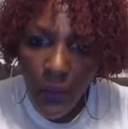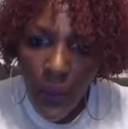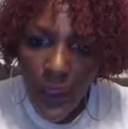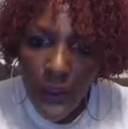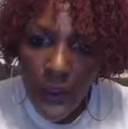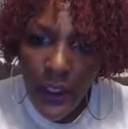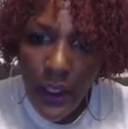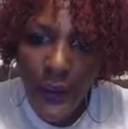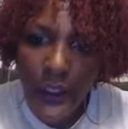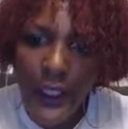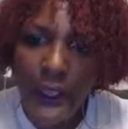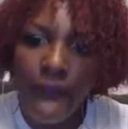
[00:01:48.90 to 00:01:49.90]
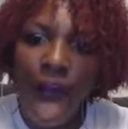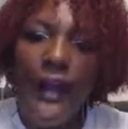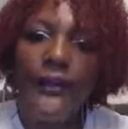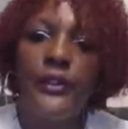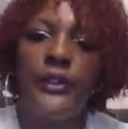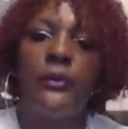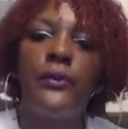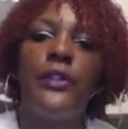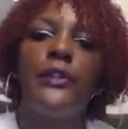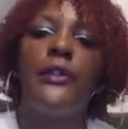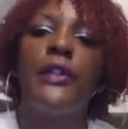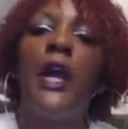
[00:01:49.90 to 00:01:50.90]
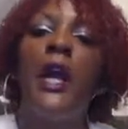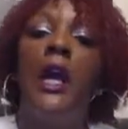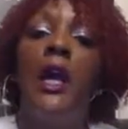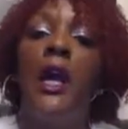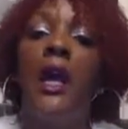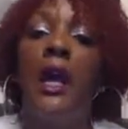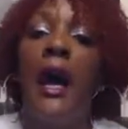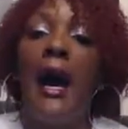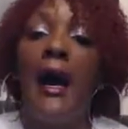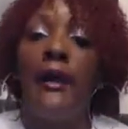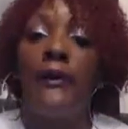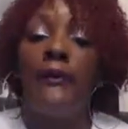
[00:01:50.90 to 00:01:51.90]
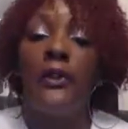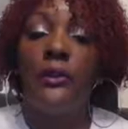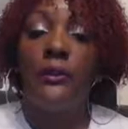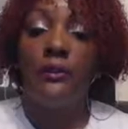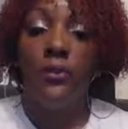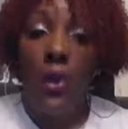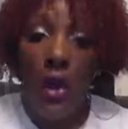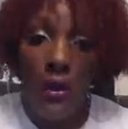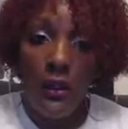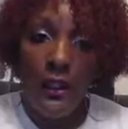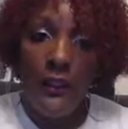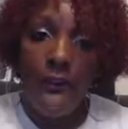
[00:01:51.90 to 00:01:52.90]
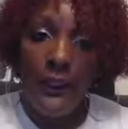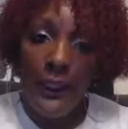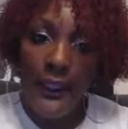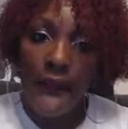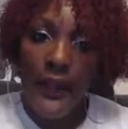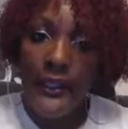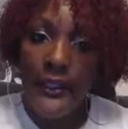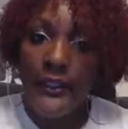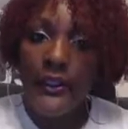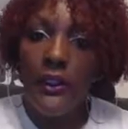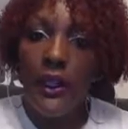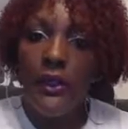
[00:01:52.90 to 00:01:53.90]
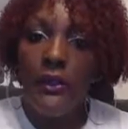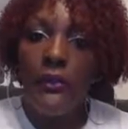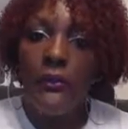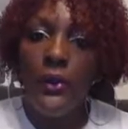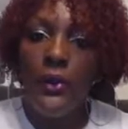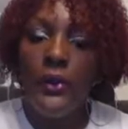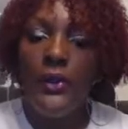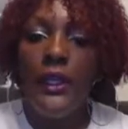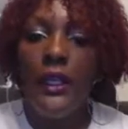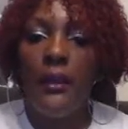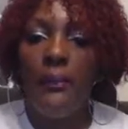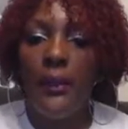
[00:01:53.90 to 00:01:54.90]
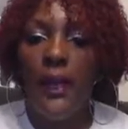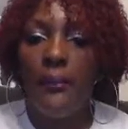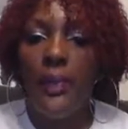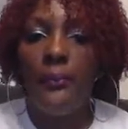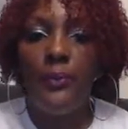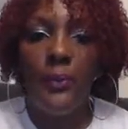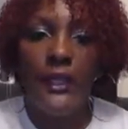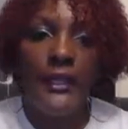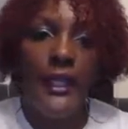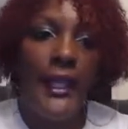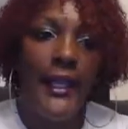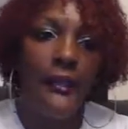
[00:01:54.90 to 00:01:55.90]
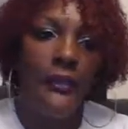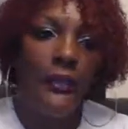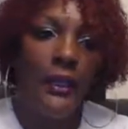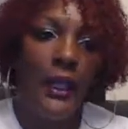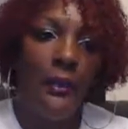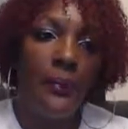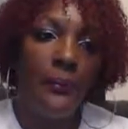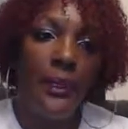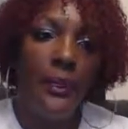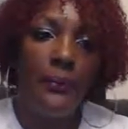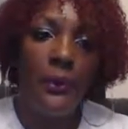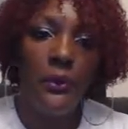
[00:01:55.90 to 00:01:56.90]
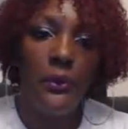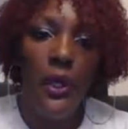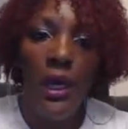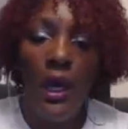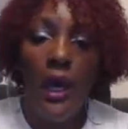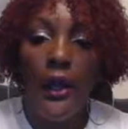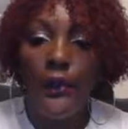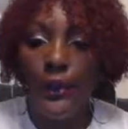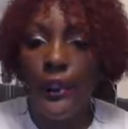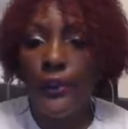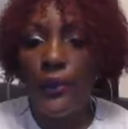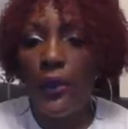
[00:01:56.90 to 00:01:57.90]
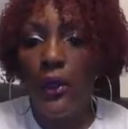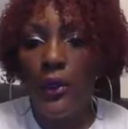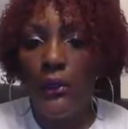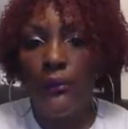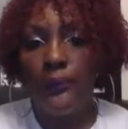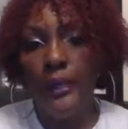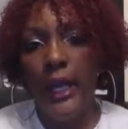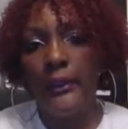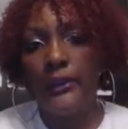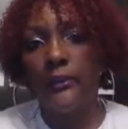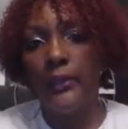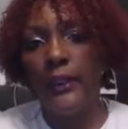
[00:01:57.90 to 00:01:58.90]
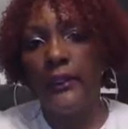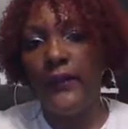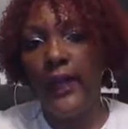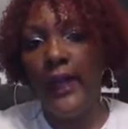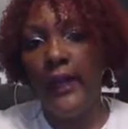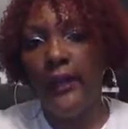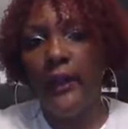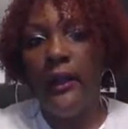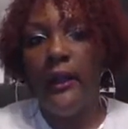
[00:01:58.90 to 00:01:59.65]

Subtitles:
Is the goal to keep fathers in arrears? I strongly believe that is the goal. You keep people in debt, you keep the people under control. I do believe that.